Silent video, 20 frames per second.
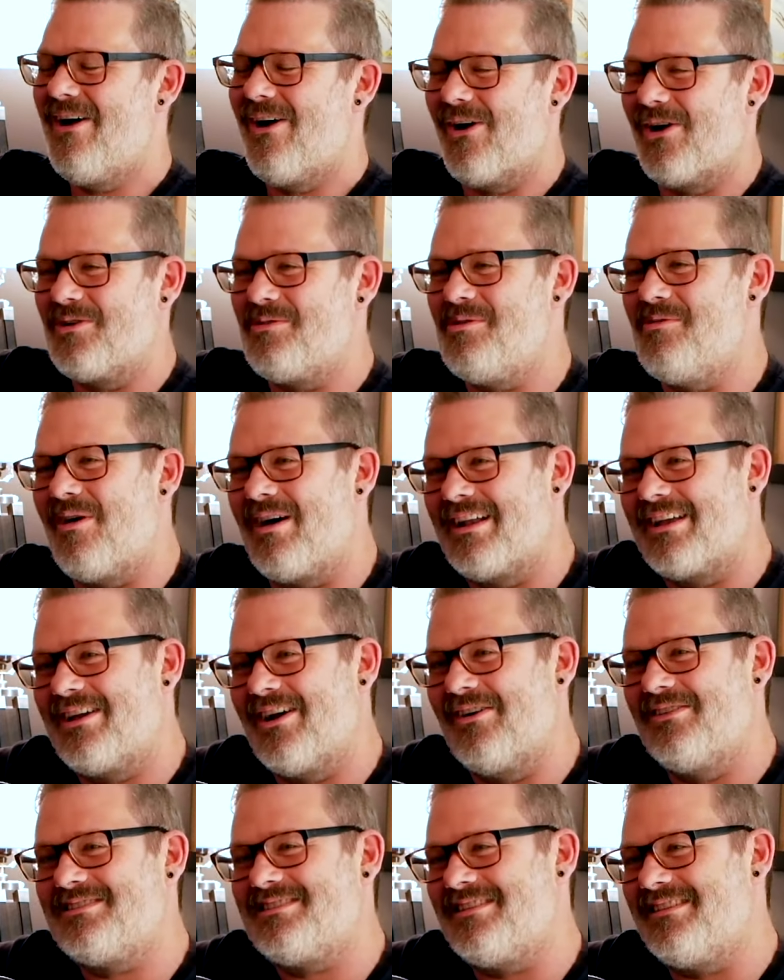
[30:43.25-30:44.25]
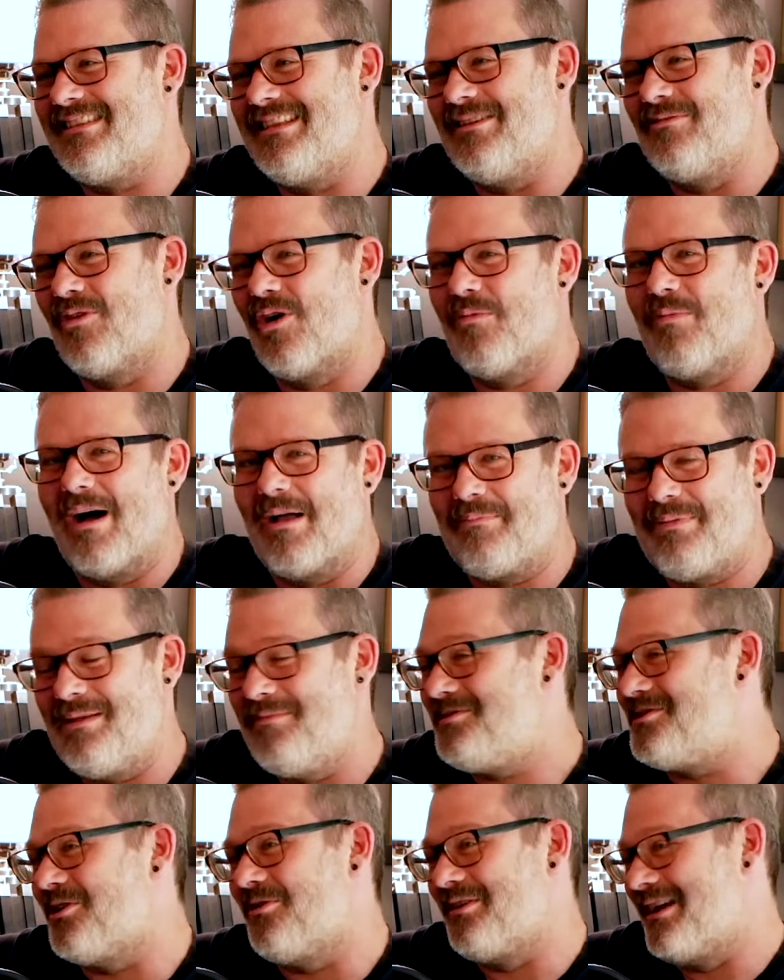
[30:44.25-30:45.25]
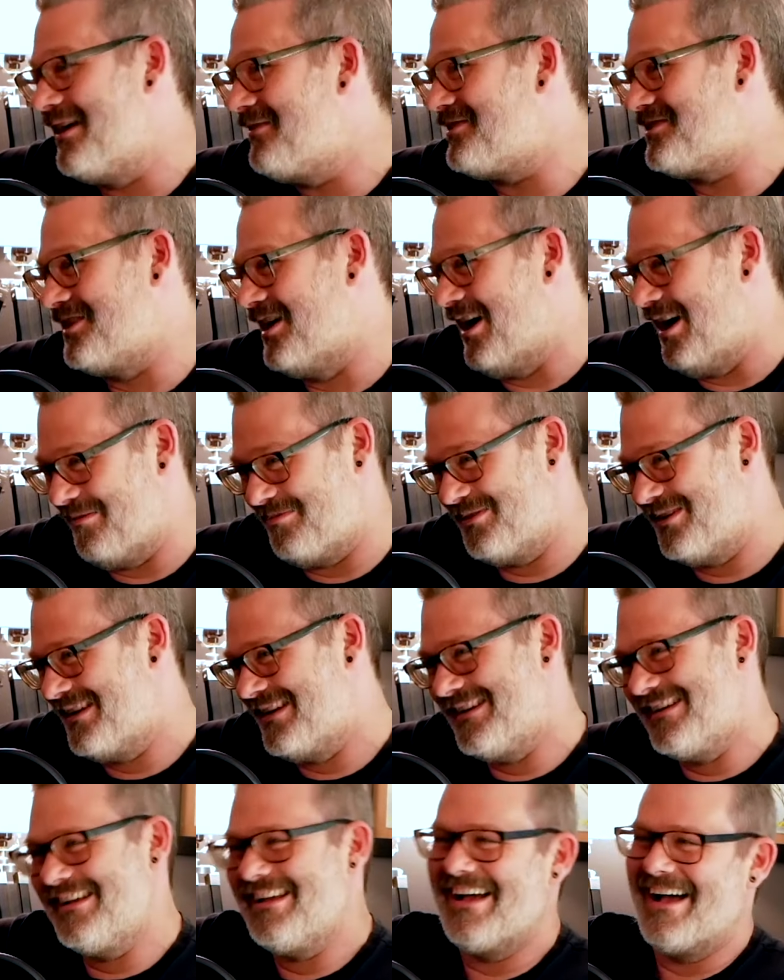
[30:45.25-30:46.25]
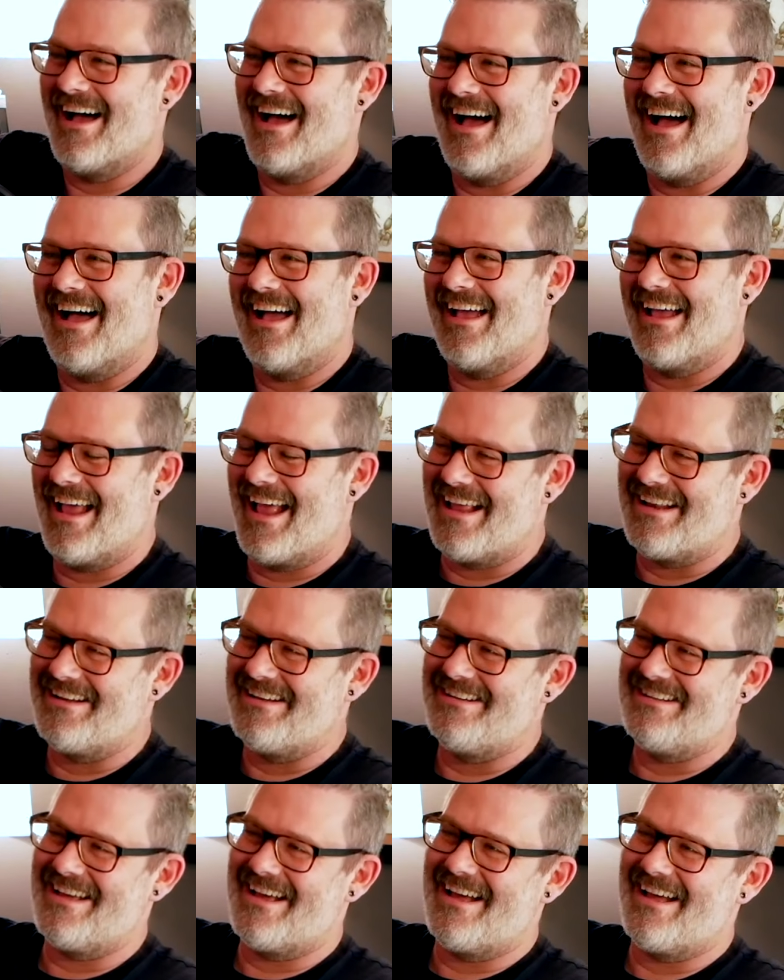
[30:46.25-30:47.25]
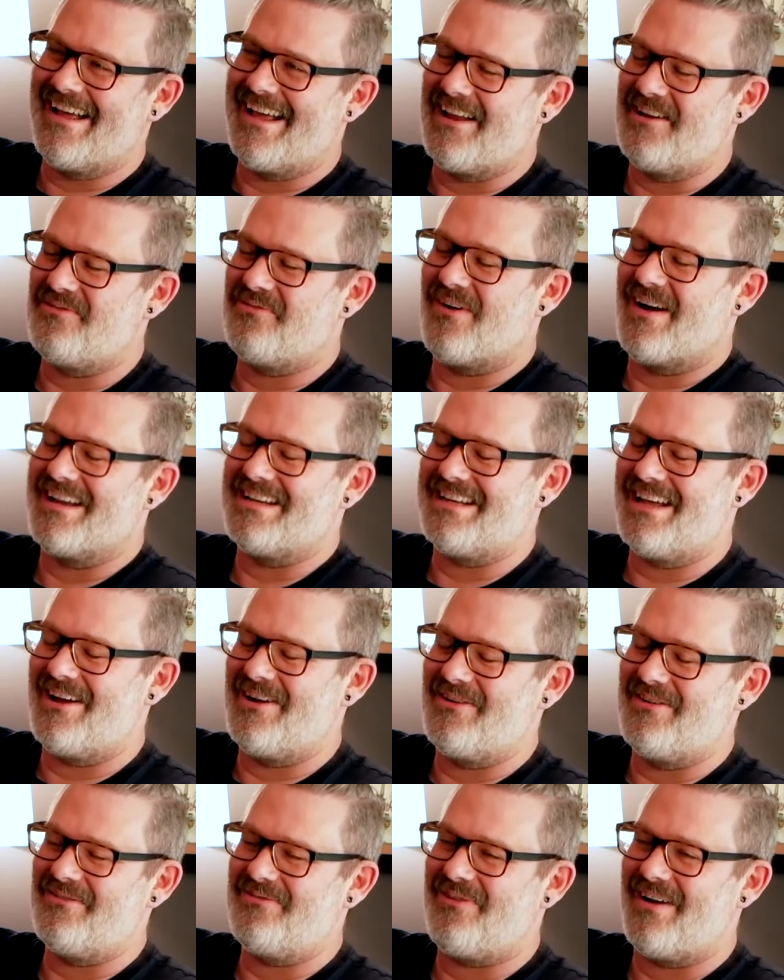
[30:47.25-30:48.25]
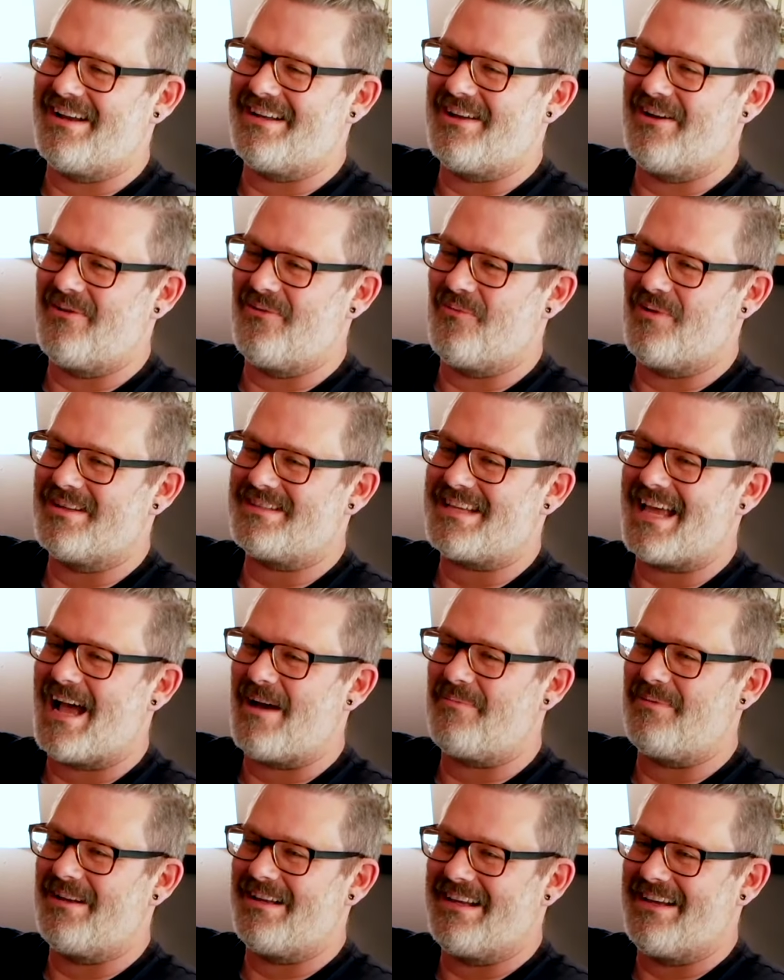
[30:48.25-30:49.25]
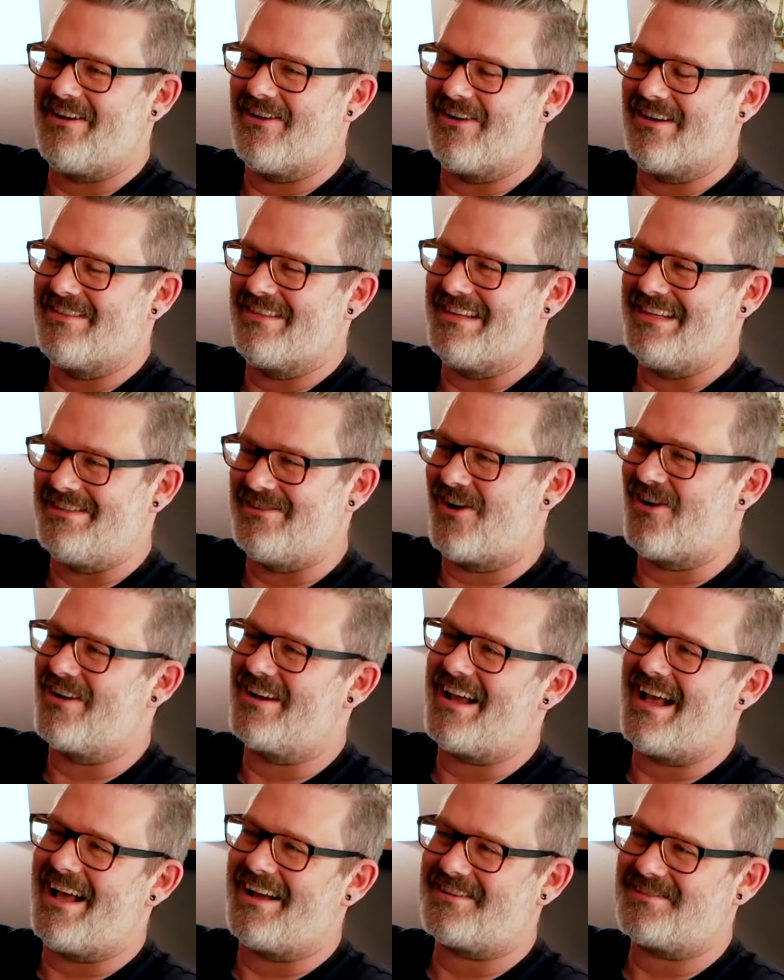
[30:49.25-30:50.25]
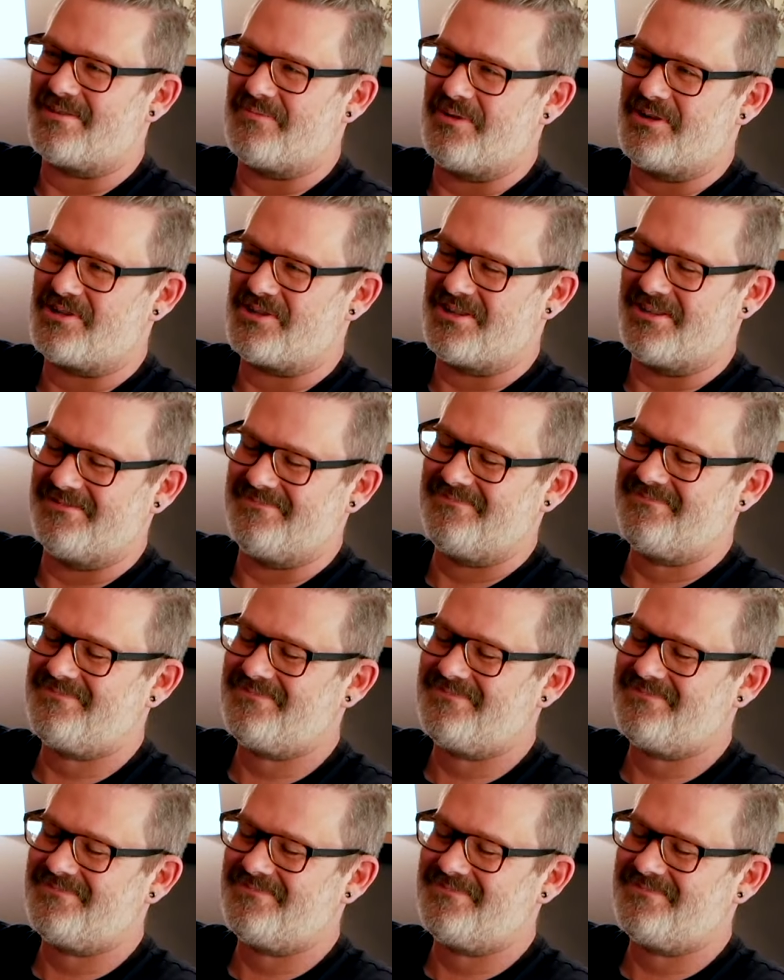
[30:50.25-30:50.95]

or do we want to go to the robot peep show gift shop uh, and uh, and find out find out what's happening here in the dark exhibition?